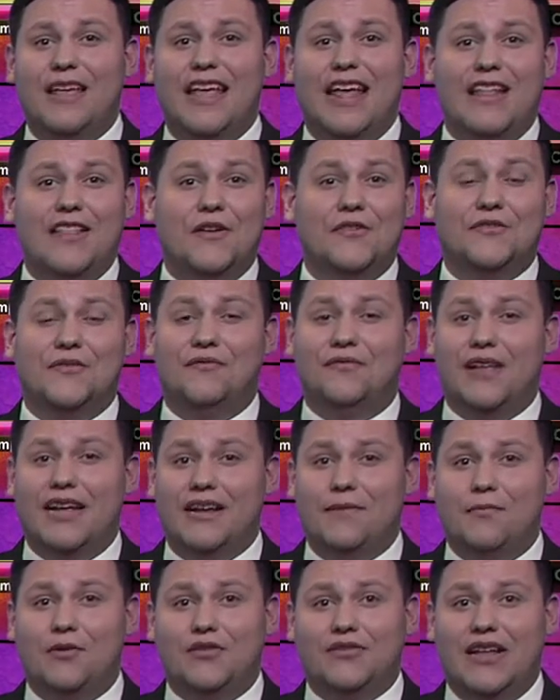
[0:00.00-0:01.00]
those
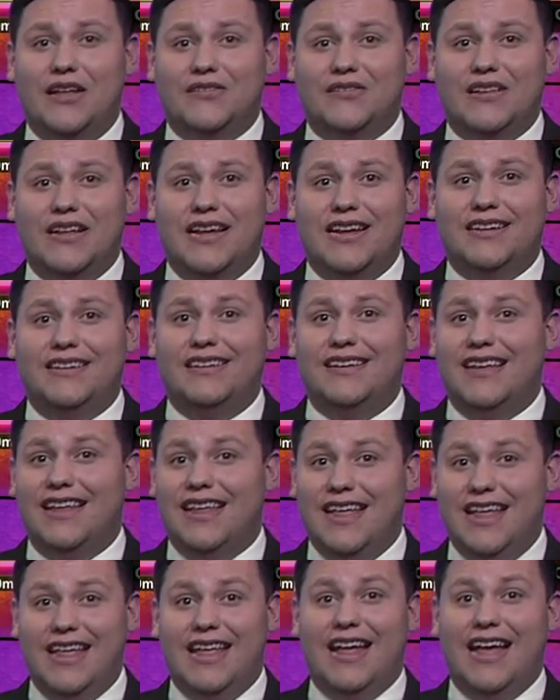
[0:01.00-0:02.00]
inflatables outside
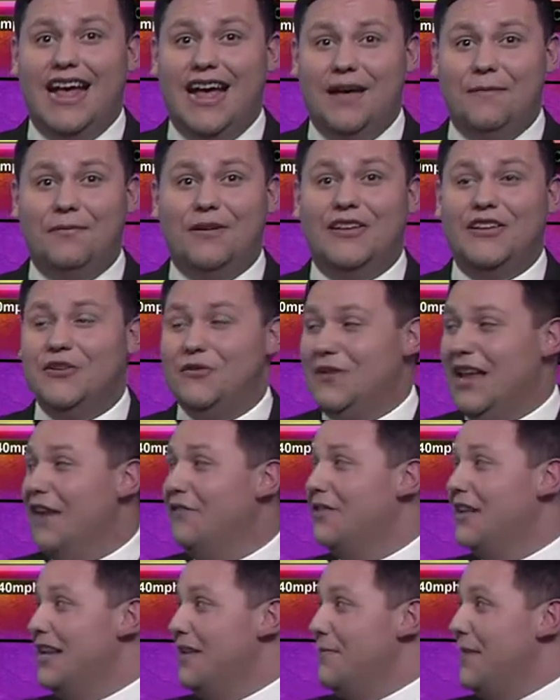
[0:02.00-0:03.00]
up. You
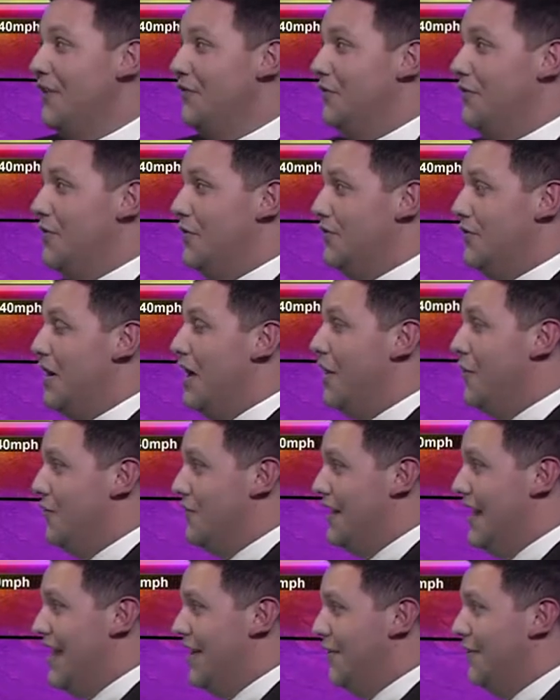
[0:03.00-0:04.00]
definitely need to make sure those are hunkered
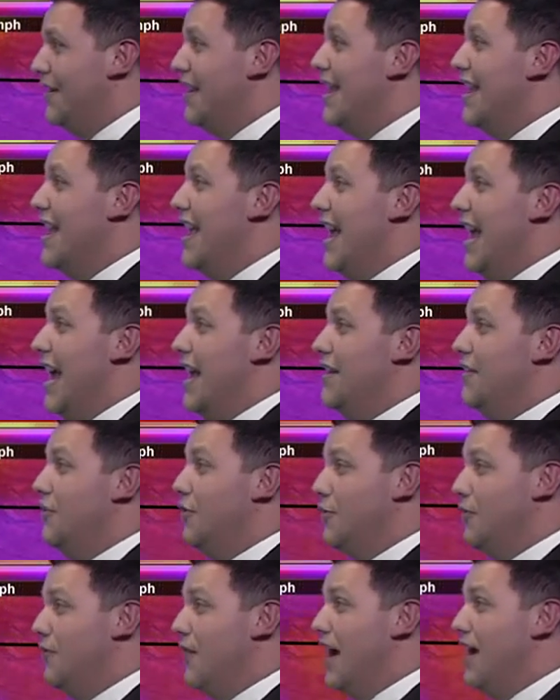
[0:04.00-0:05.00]
down. And
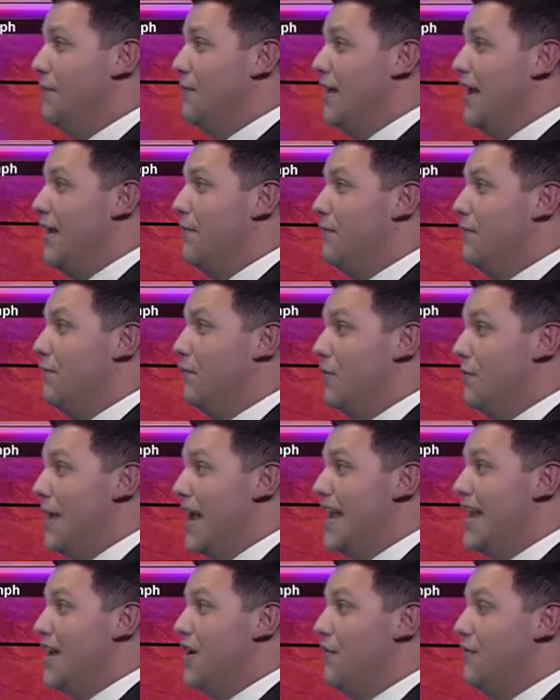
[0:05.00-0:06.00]
through 5 p.m.
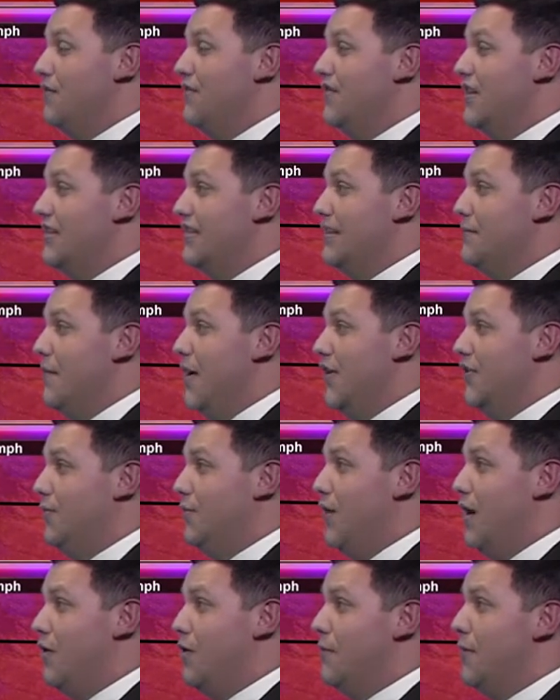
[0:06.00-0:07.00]
remaining over 60 miles per
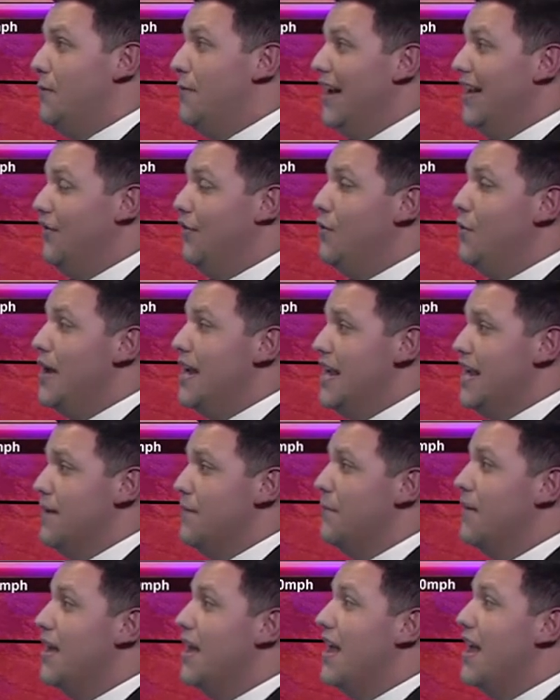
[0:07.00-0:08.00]
hour, but by 2 a.m.
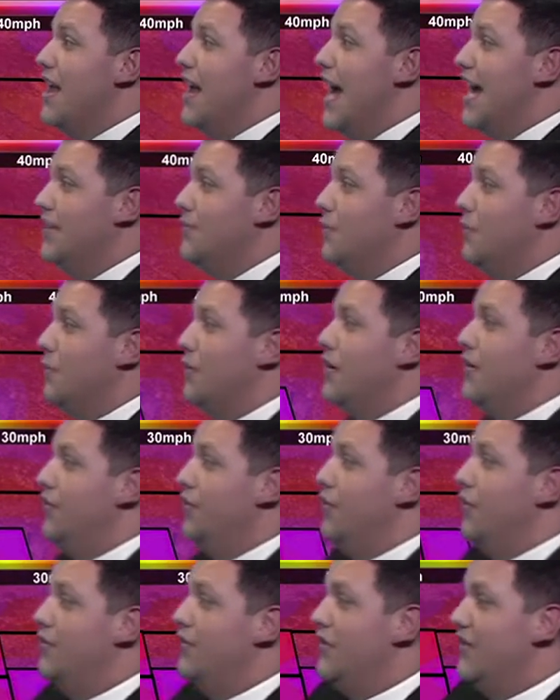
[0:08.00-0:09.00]
that's when we're going to
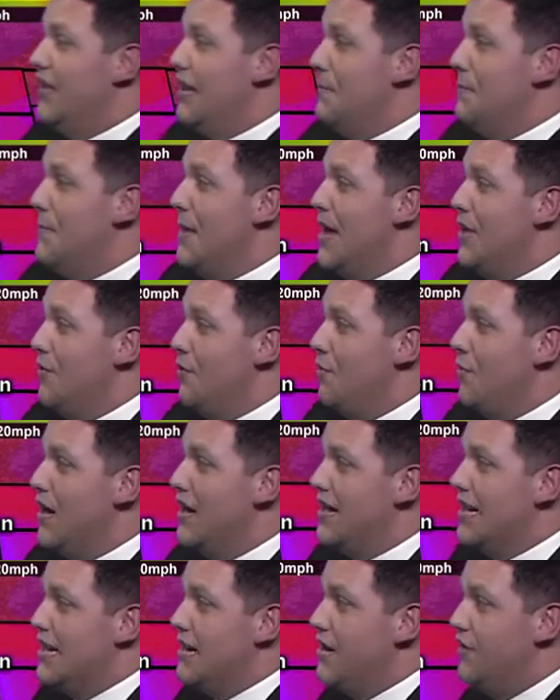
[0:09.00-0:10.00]
start to see better wind
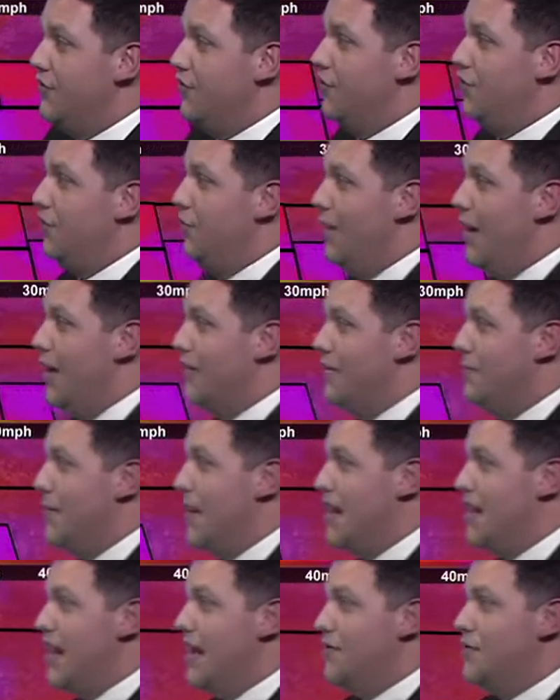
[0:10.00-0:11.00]
conditions throughout the
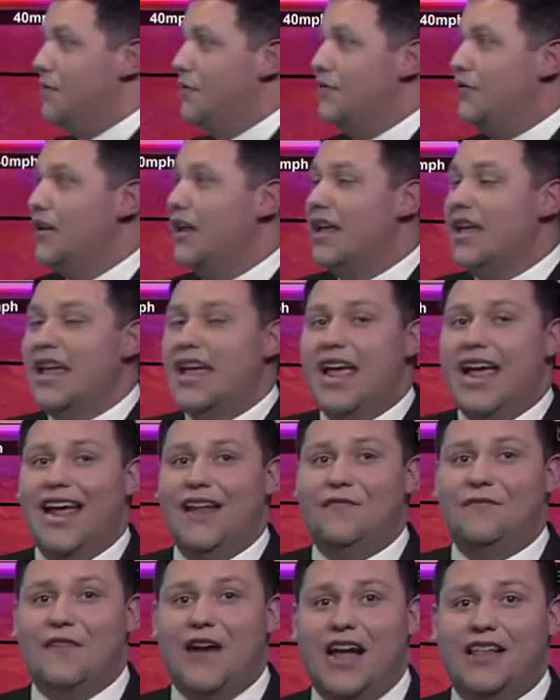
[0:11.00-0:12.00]
panhandles and
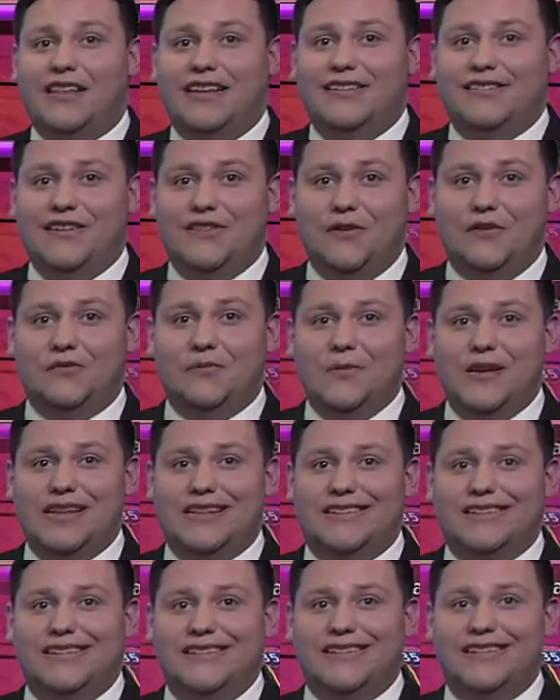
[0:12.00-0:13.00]
finally see those
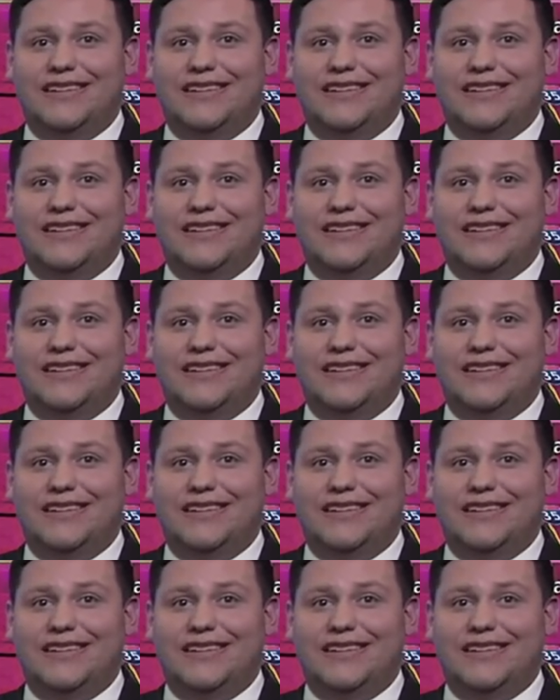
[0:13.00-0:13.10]
winds